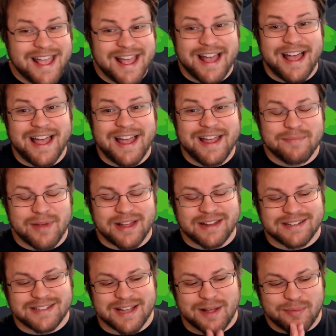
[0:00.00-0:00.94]
I'm
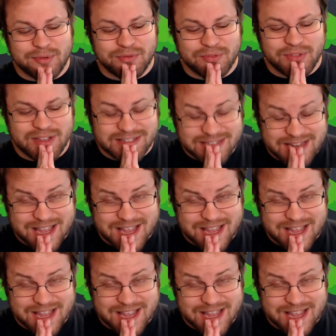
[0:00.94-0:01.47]
on top of things.